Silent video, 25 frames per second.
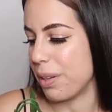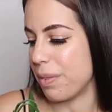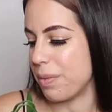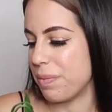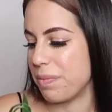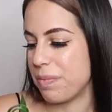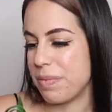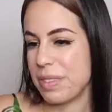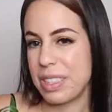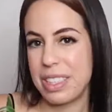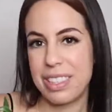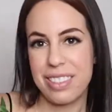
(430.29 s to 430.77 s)

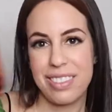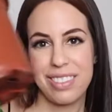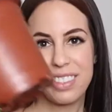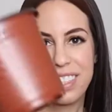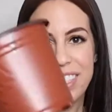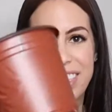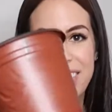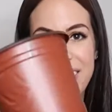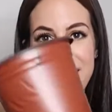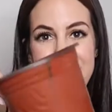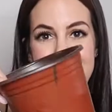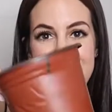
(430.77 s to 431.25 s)

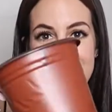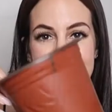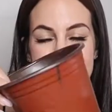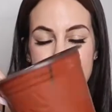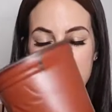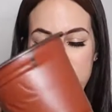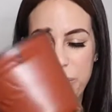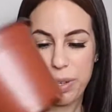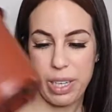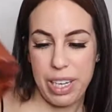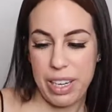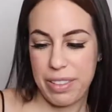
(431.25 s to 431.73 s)
I
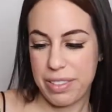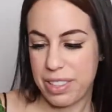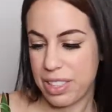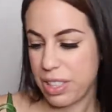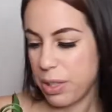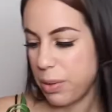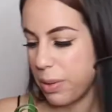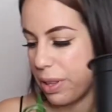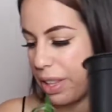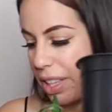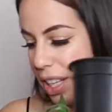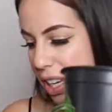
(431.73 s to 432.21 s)
think we're gonna have to
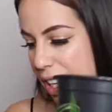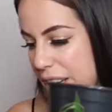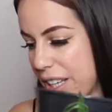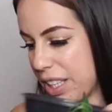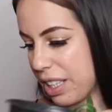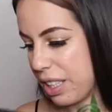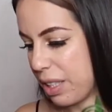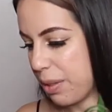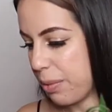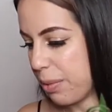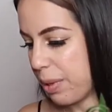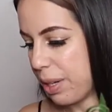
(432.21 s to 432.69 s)
go with the
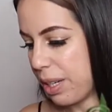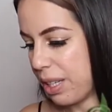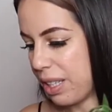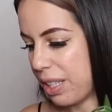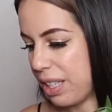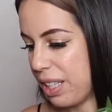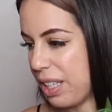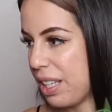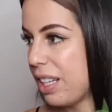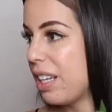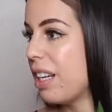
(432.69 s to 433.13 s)
ugly one.